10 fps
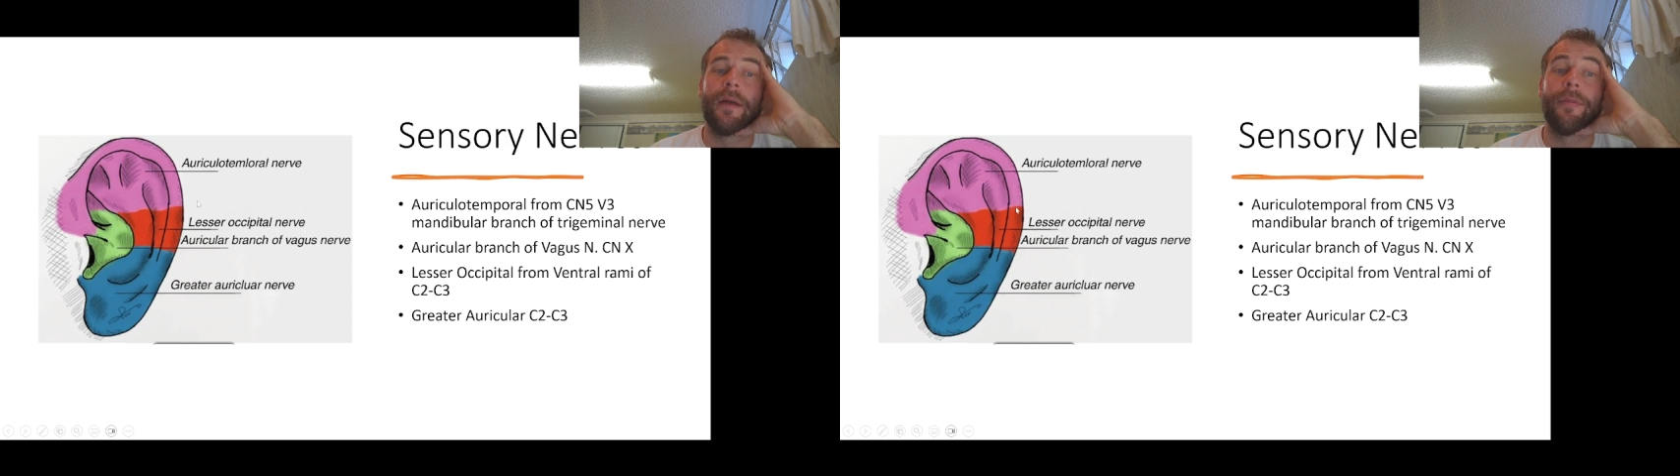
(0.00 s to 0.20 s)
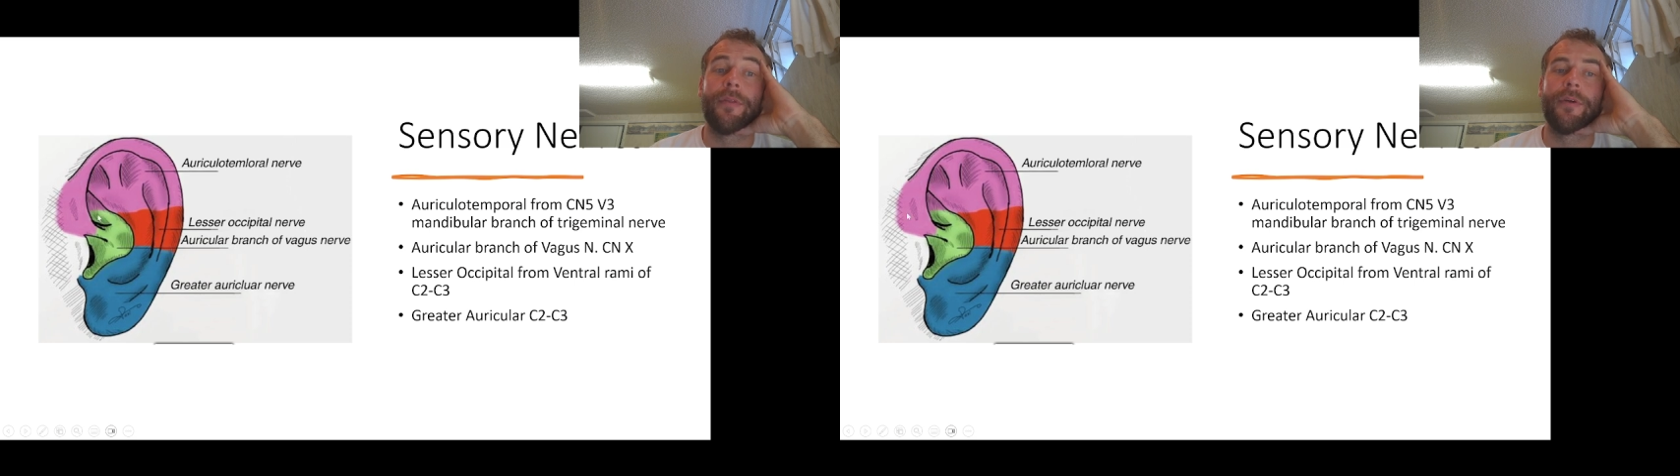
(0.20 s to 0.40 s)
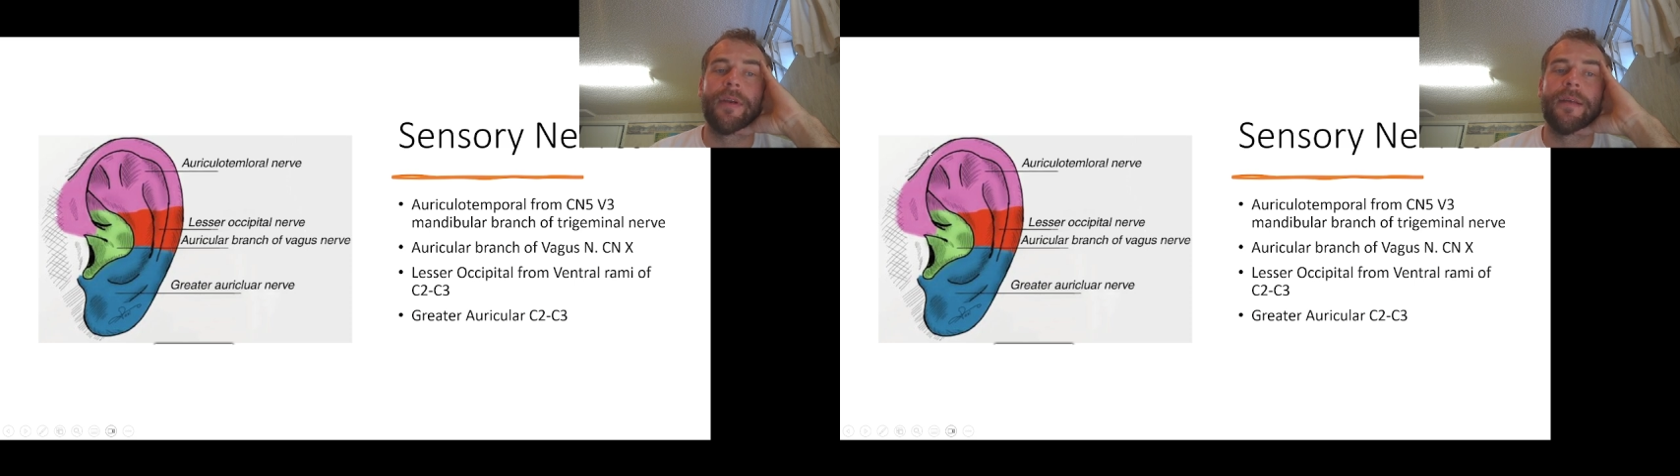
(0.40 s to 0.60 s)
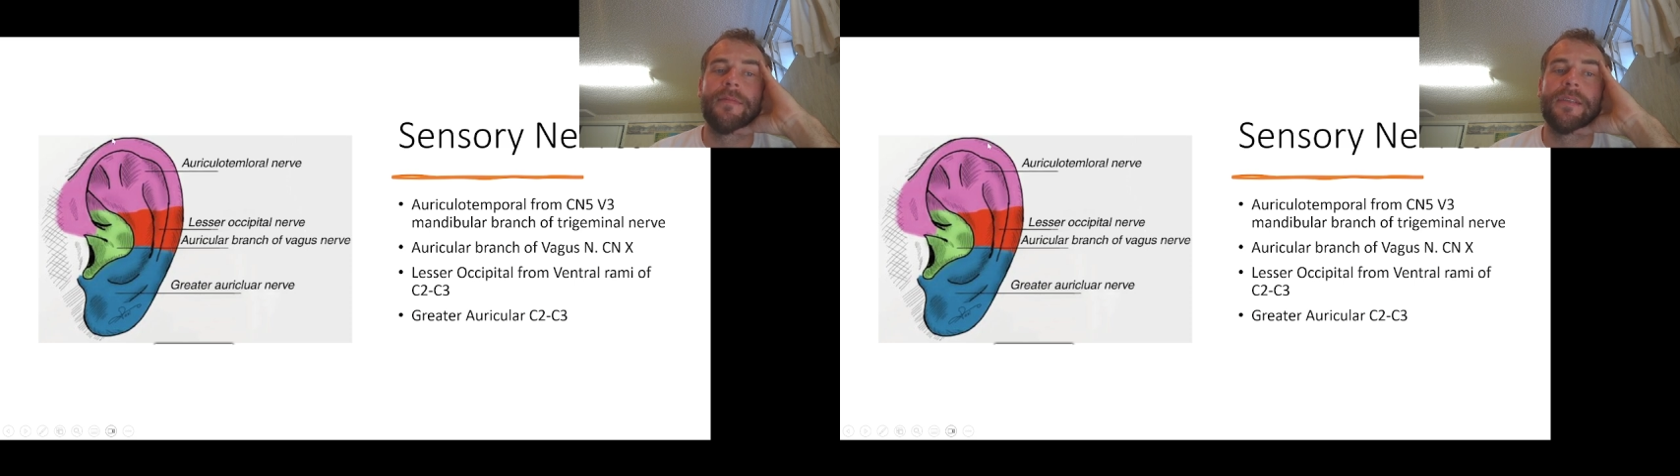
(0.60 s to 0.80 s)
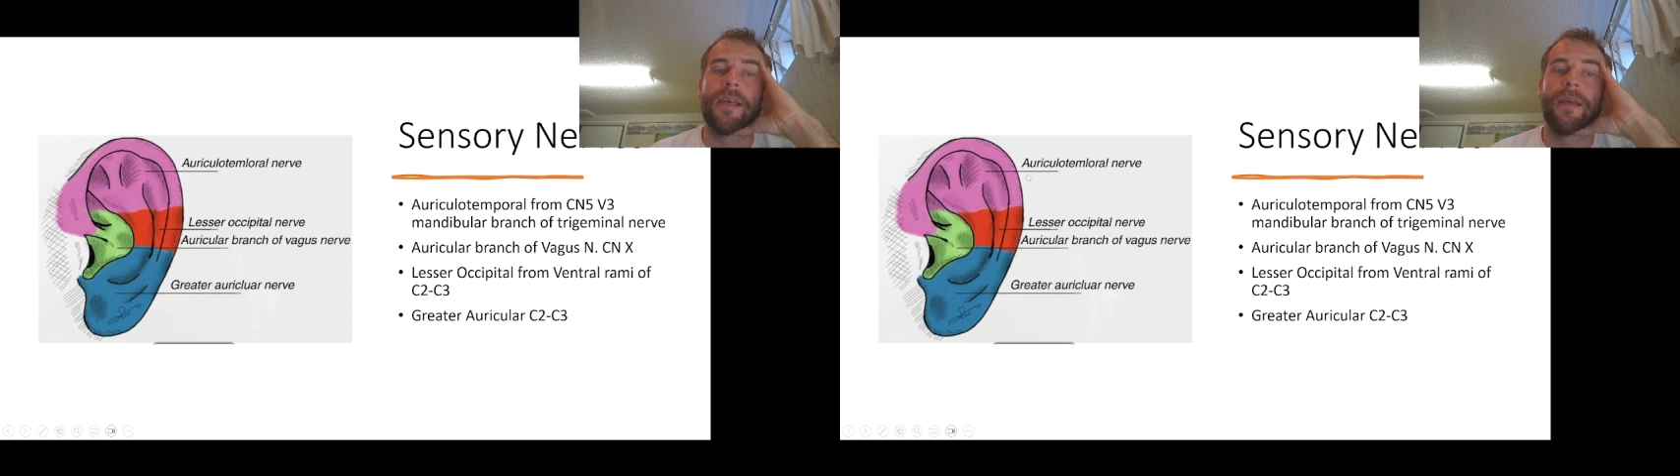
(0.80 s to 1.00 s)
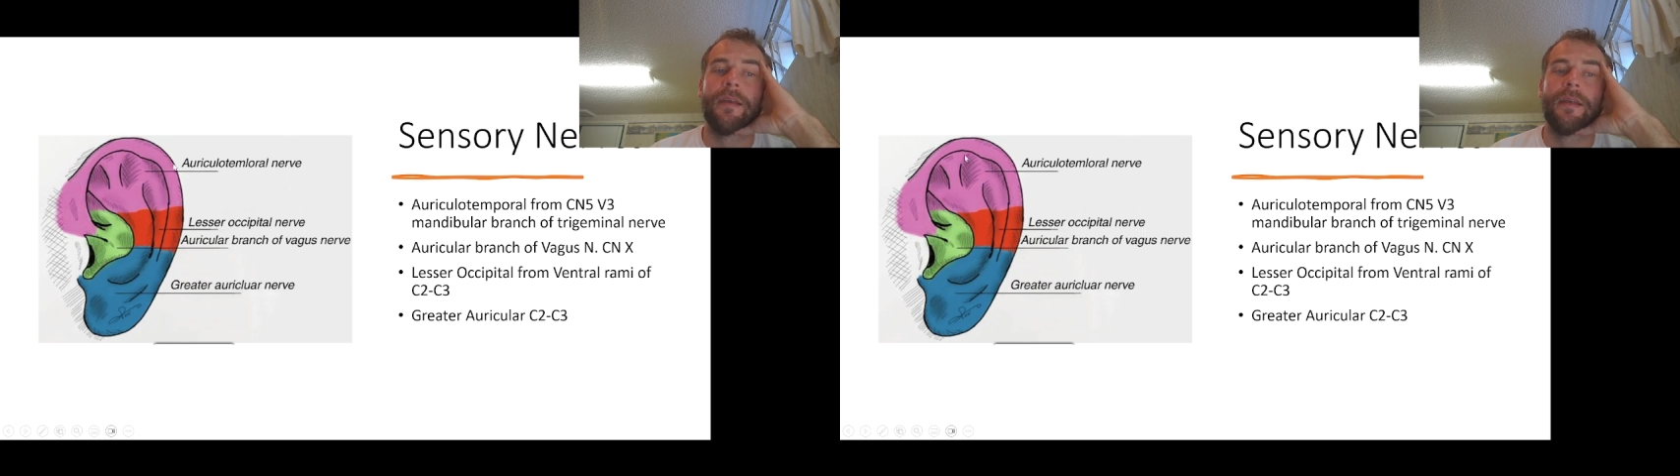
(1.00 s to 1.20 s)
third, I would say.